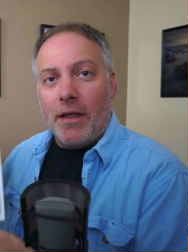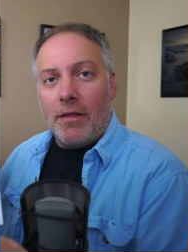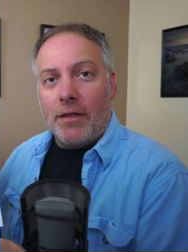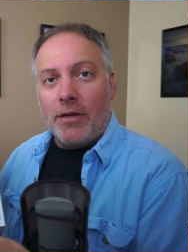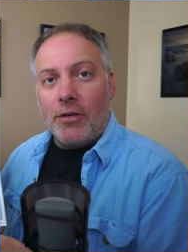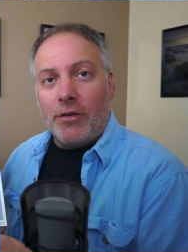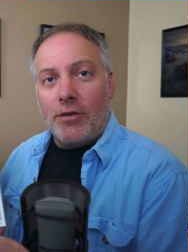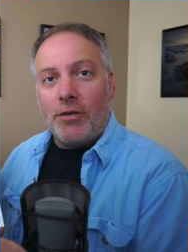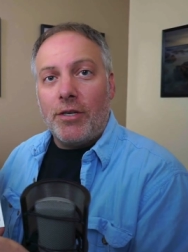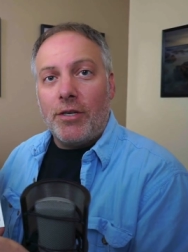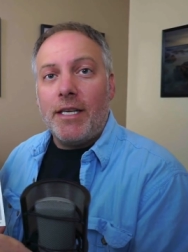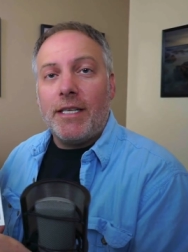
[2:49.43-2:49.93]
The
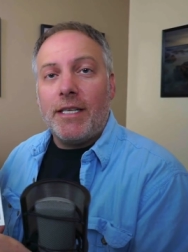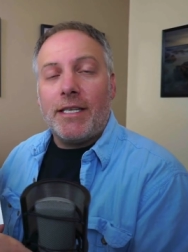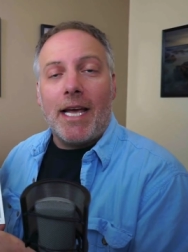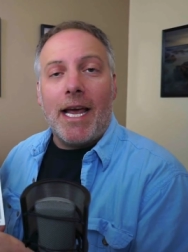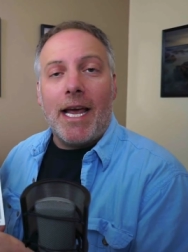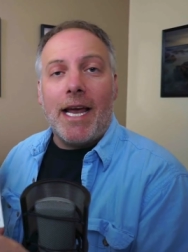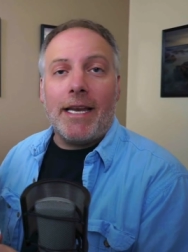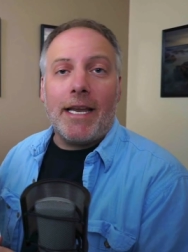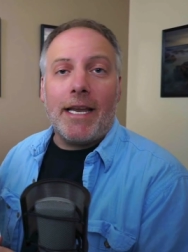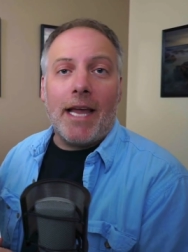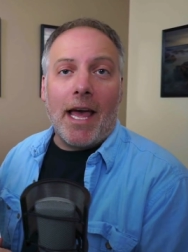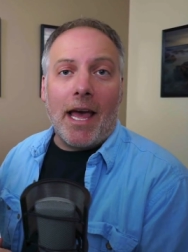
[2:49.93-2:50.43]
sheet's
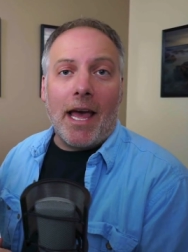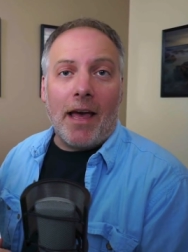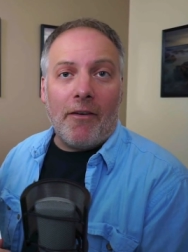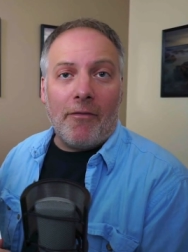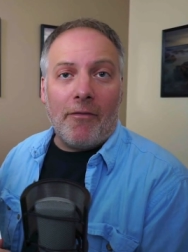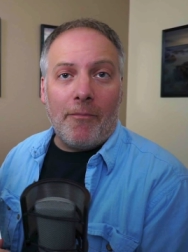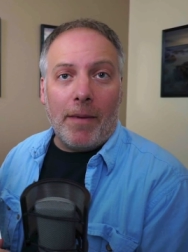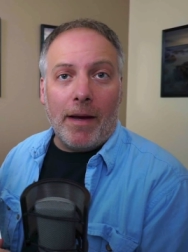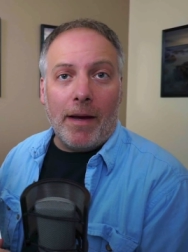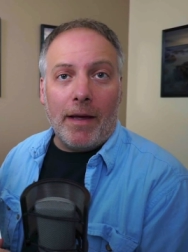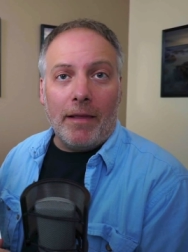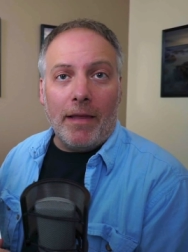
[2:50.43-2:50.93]

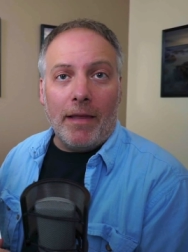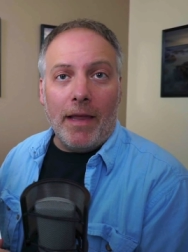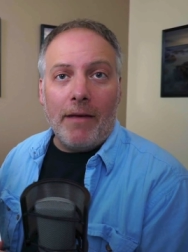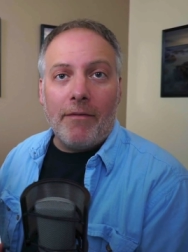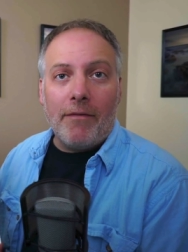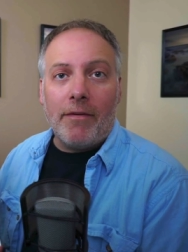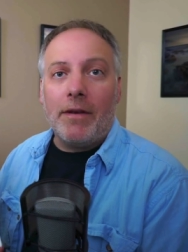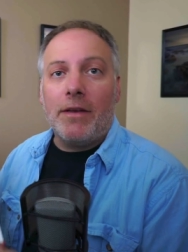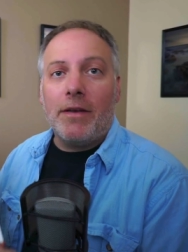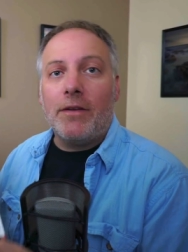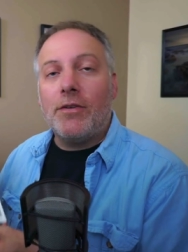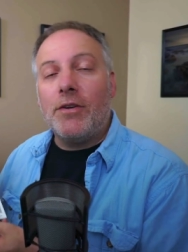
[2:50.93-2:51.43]
8.5 by
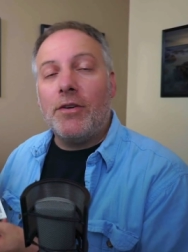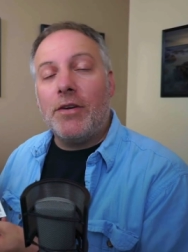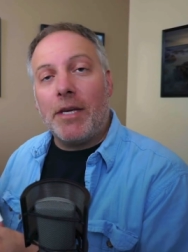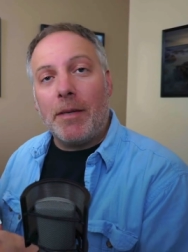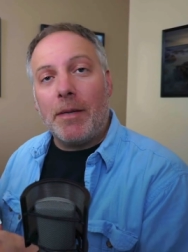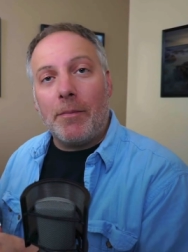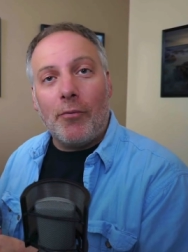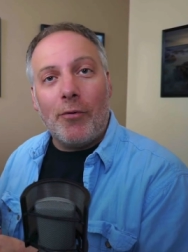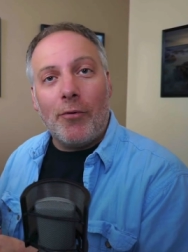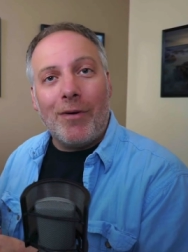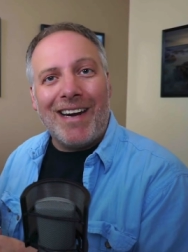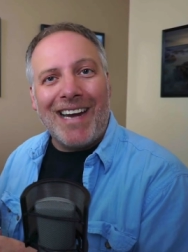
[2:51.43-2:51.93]
11, so you
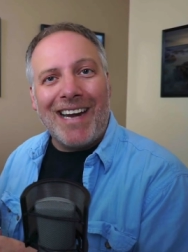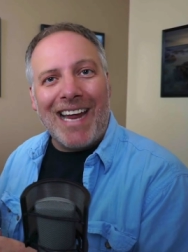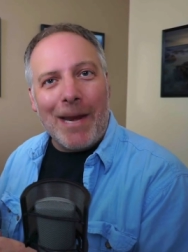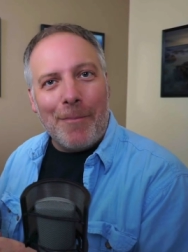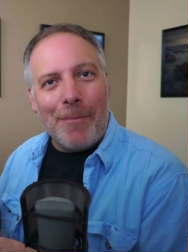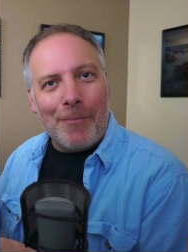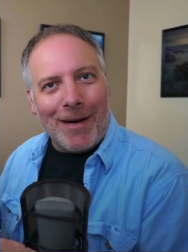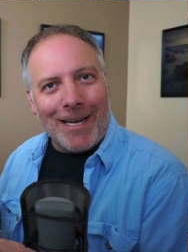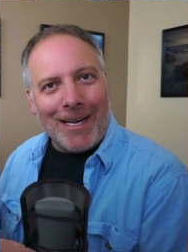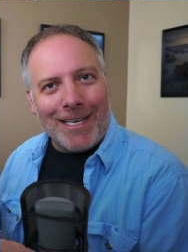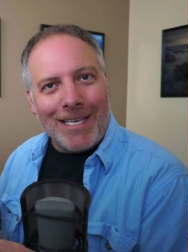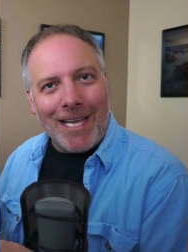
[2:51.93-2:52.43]
can print
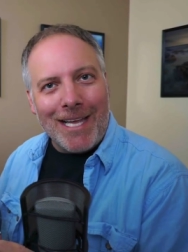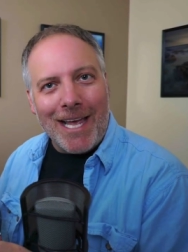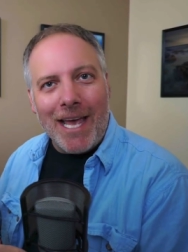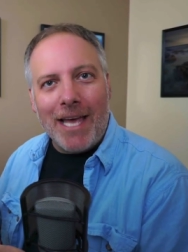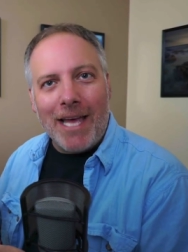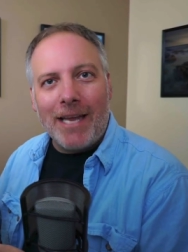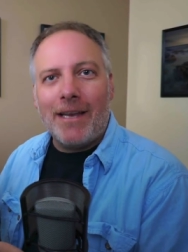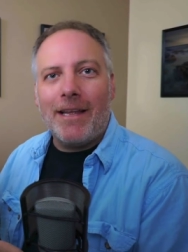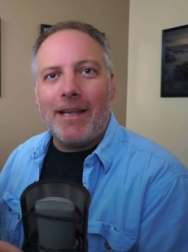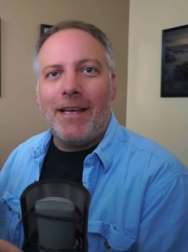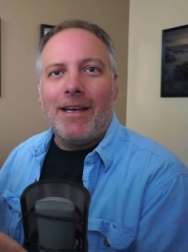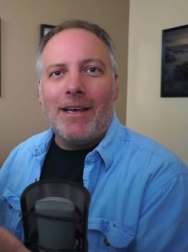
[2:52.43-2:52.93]
it
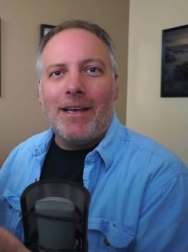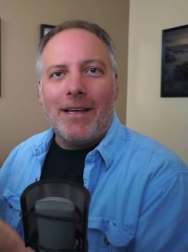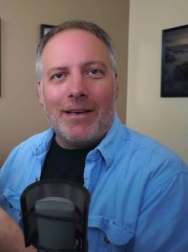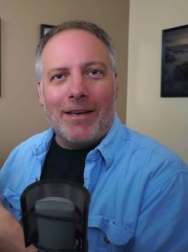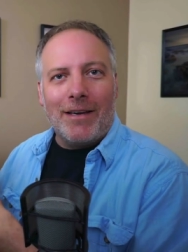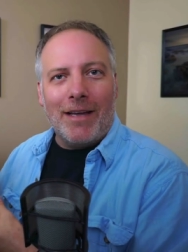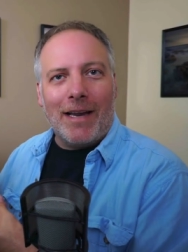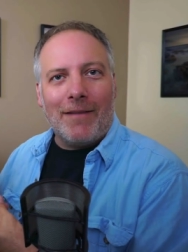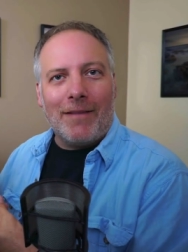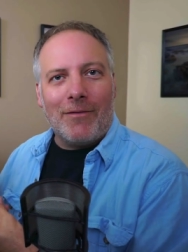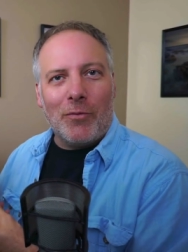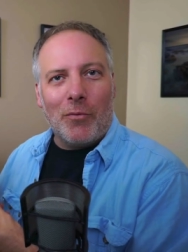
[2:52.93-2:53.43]
8x10,
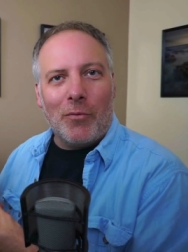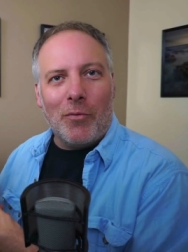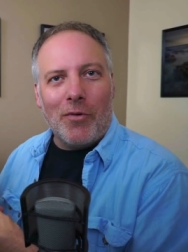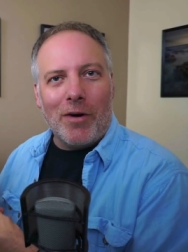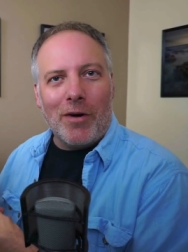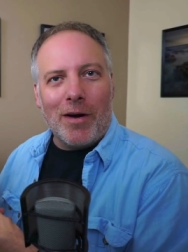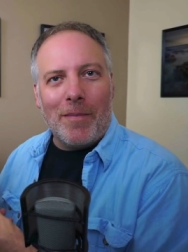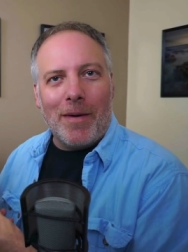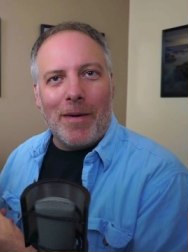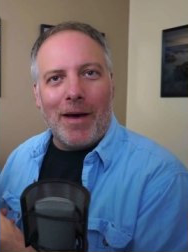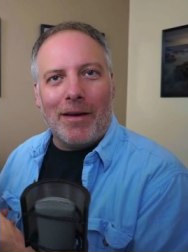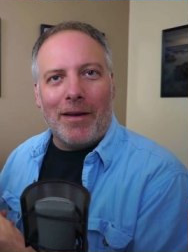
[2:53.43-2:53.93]
not have to
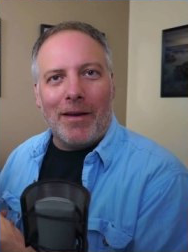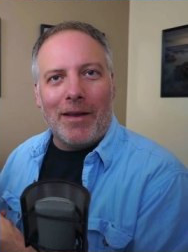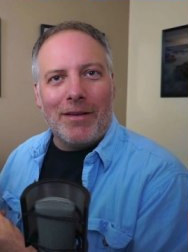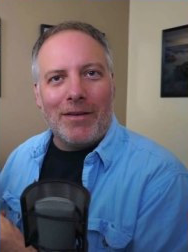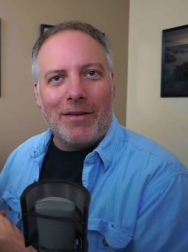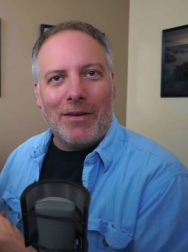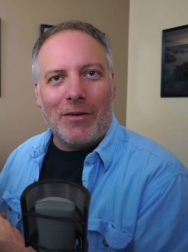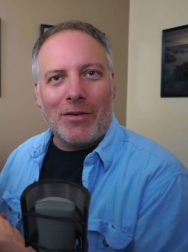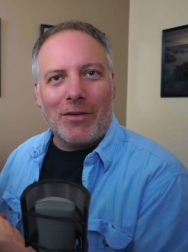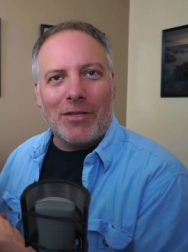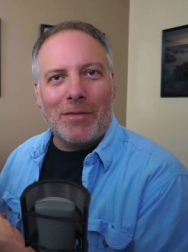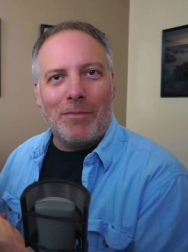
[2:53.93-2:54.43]
worry about
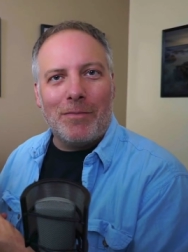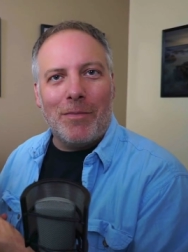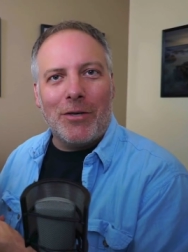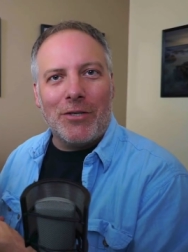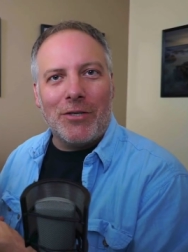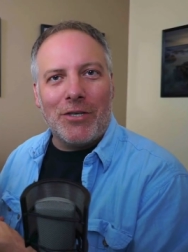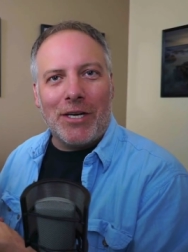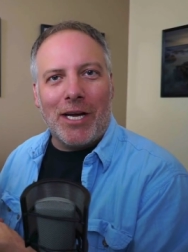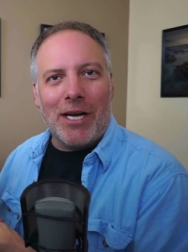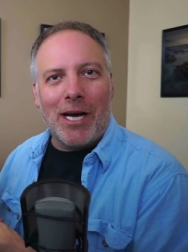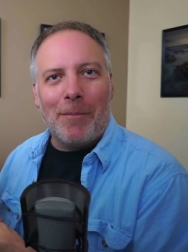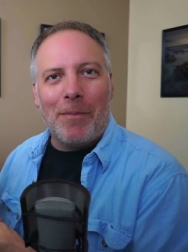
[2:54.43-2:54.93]

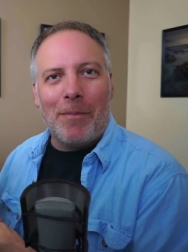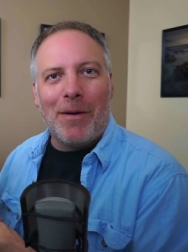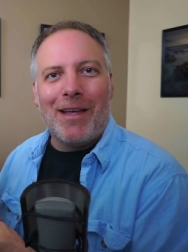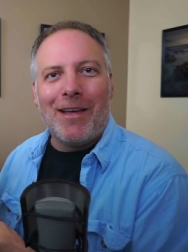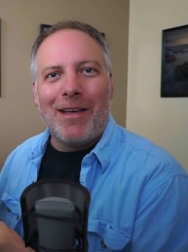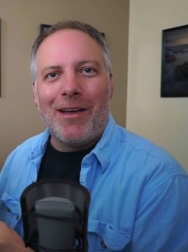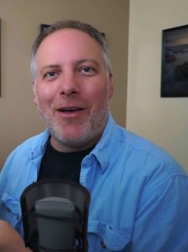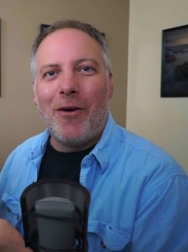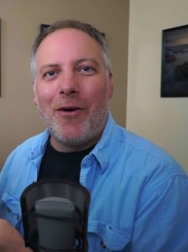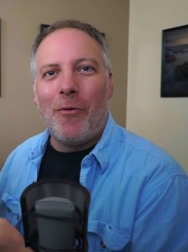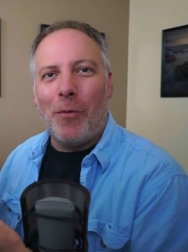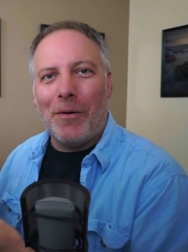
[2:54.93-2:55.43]
smudging up
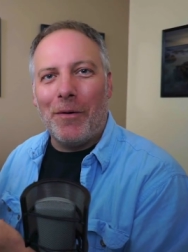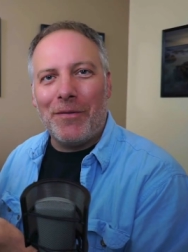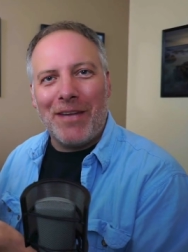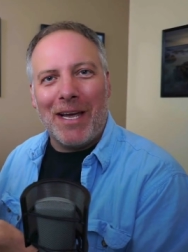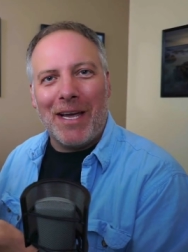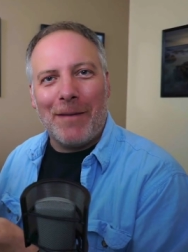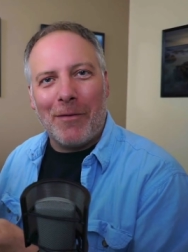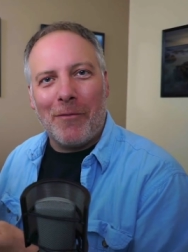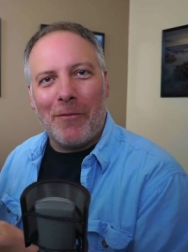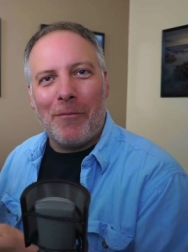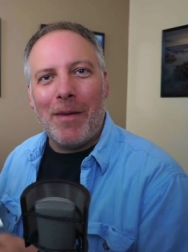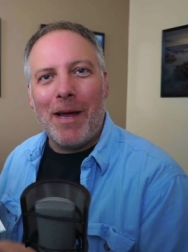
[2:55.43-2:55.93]
what
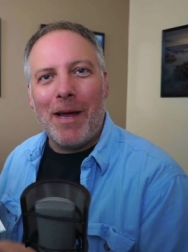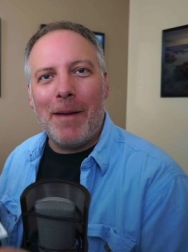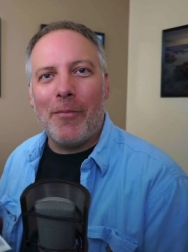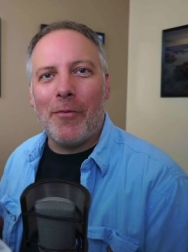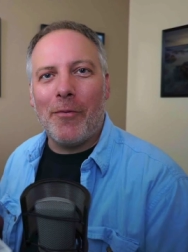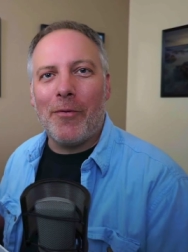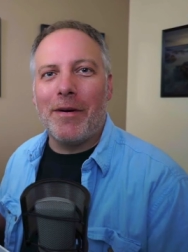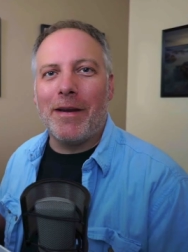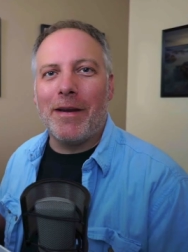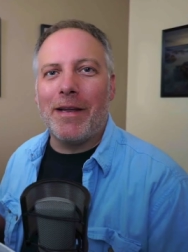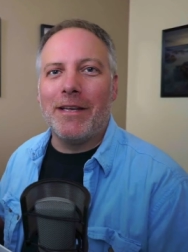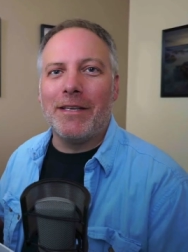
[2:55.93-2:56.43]
type of
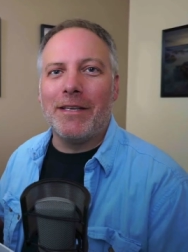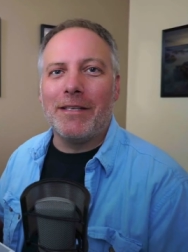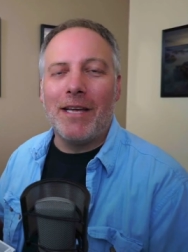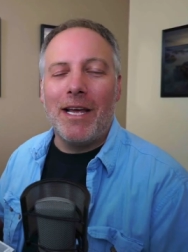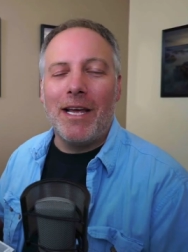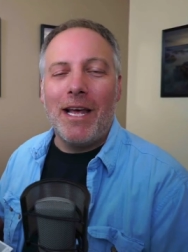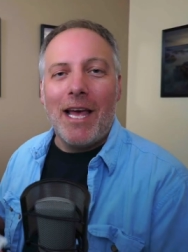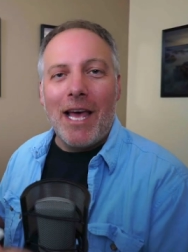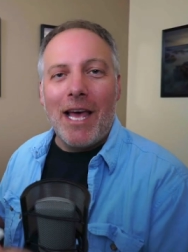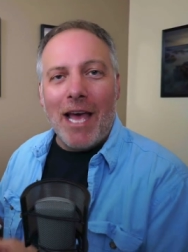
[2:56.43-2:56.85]
paper it is,